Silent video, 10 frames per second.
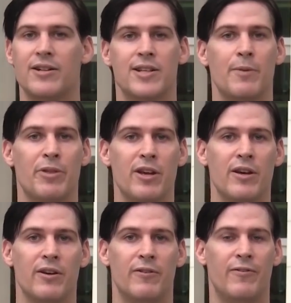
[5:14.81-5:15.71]
And there's
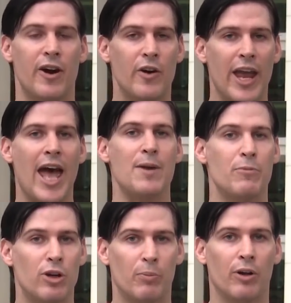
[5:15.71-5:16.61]
something very
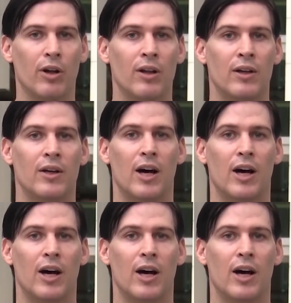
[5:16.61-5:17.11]
admirable